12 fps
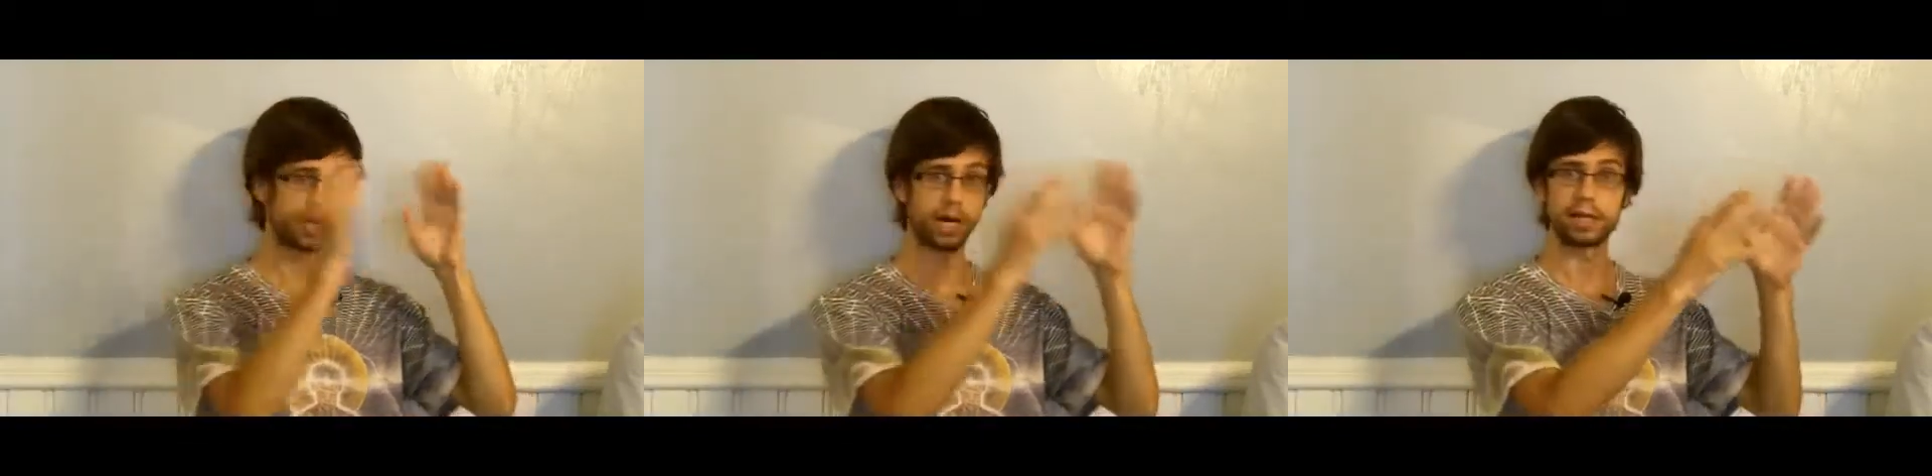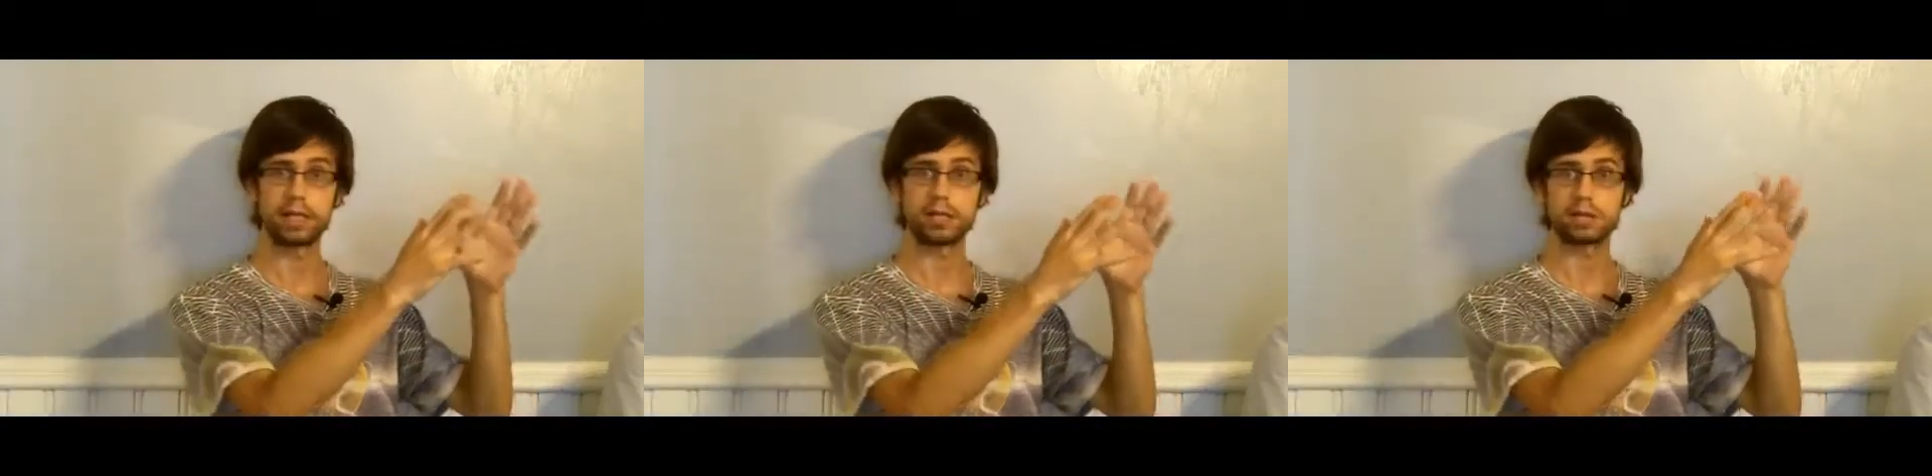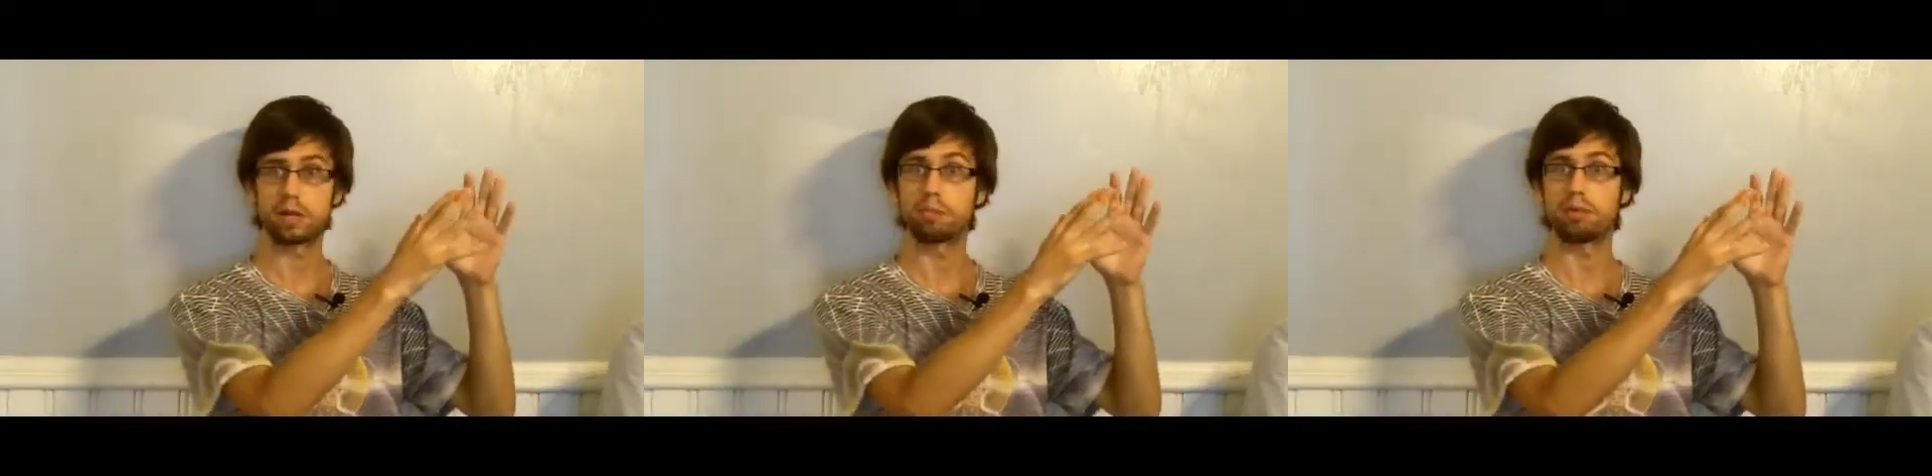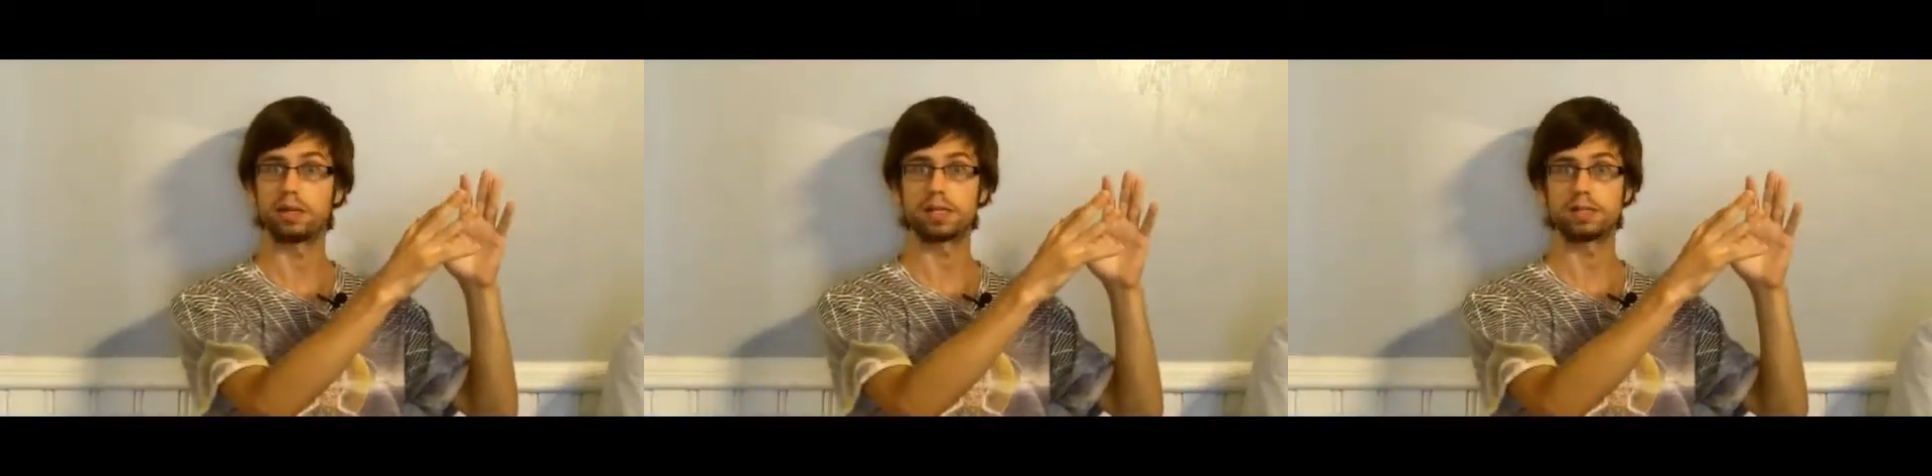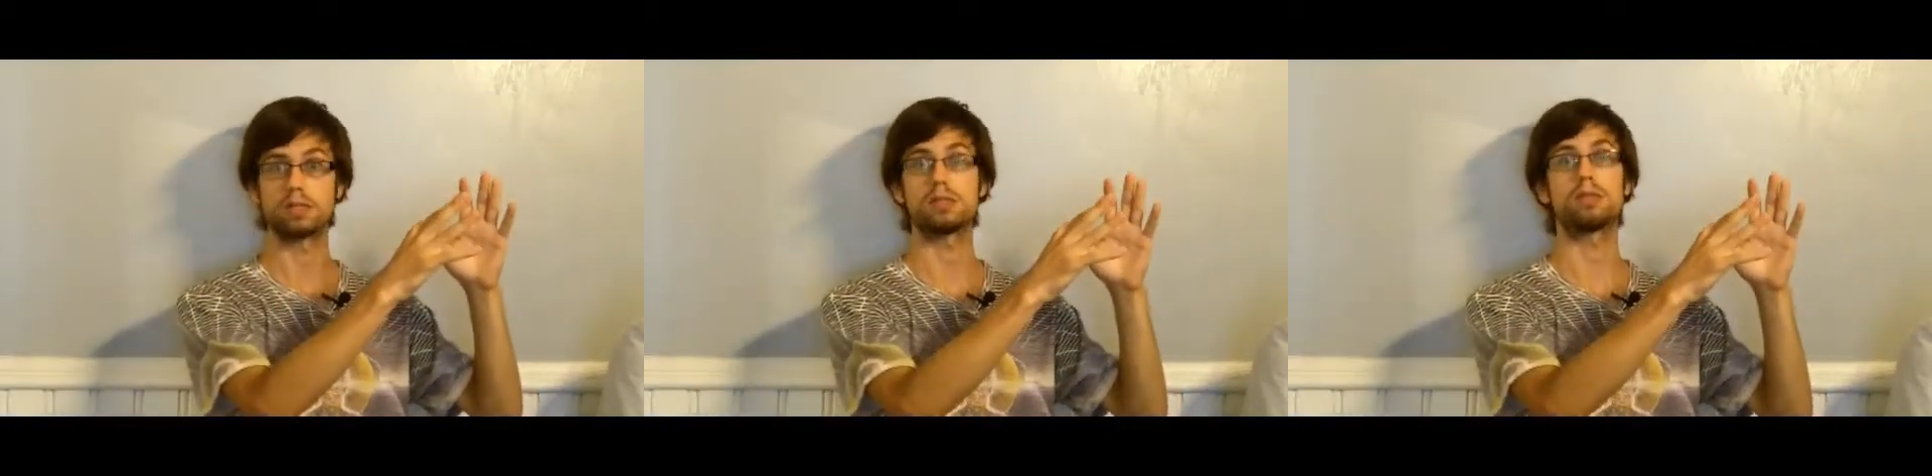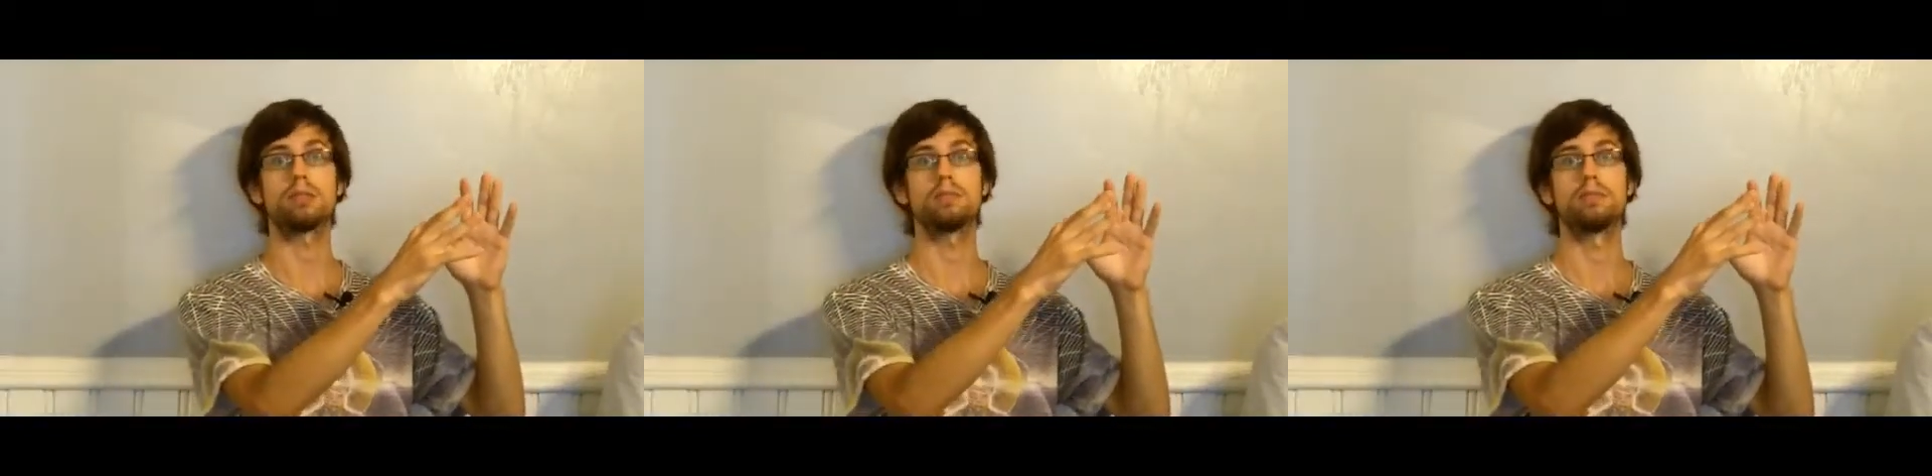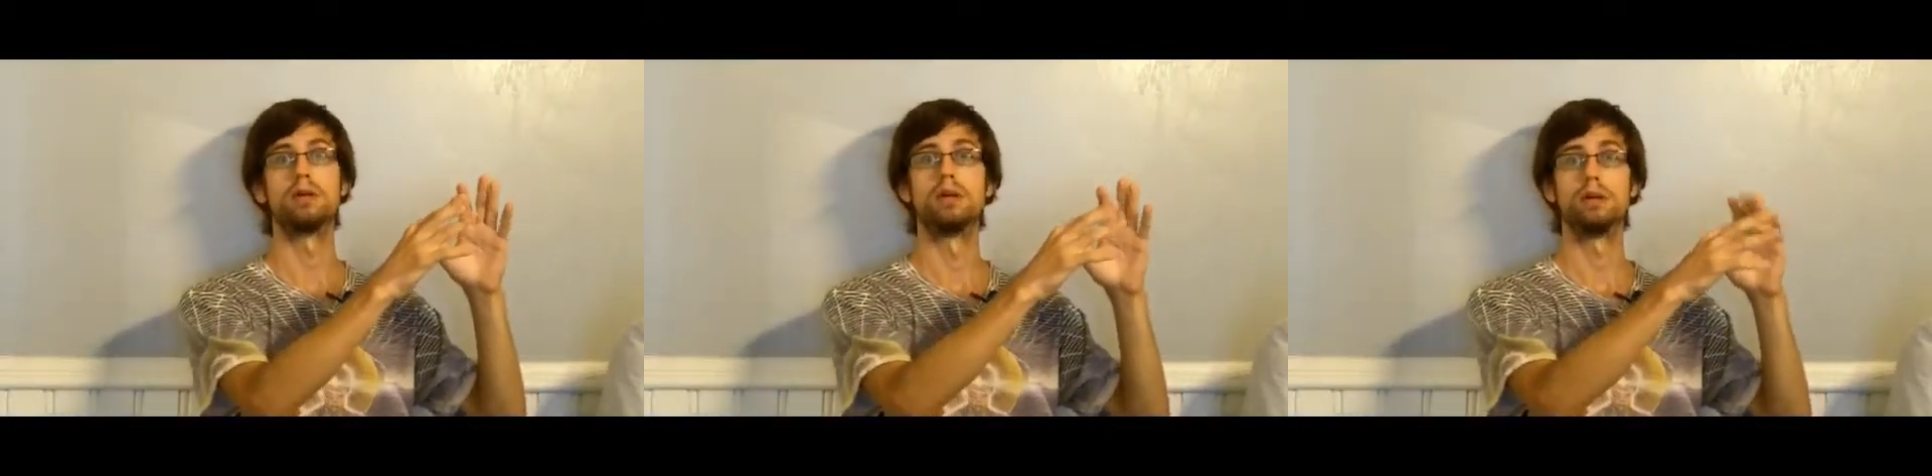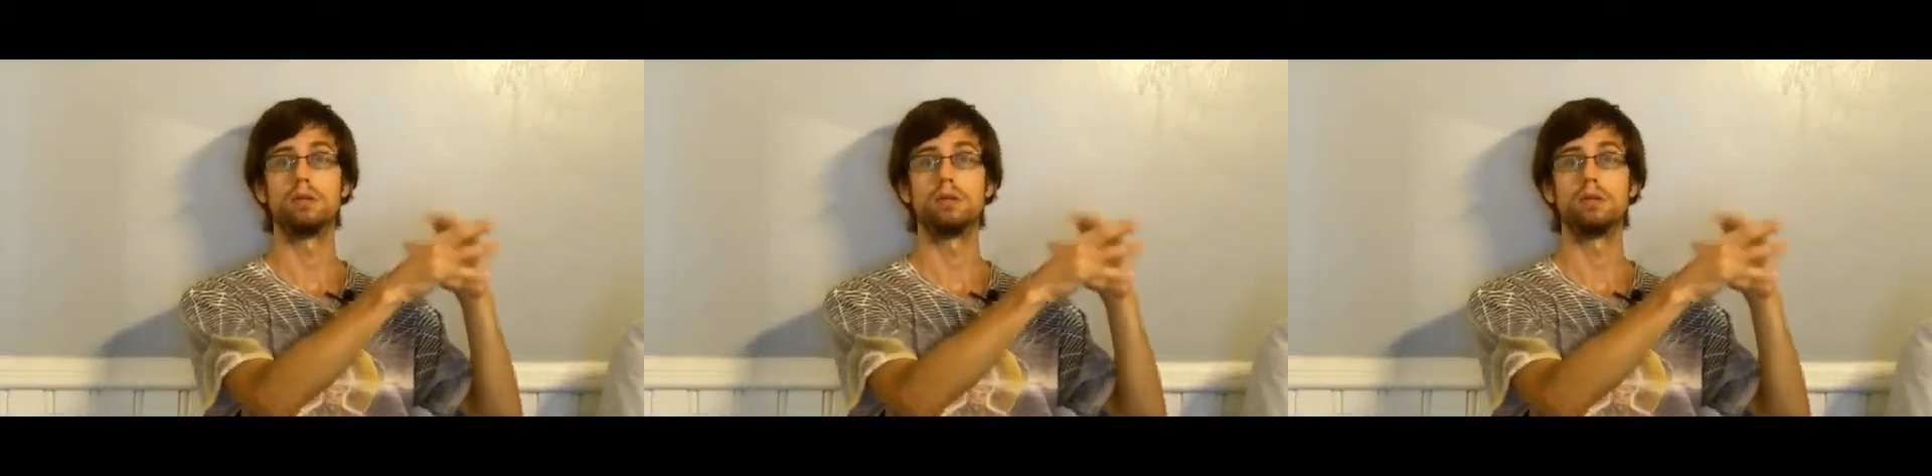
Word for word: Chinese operating system,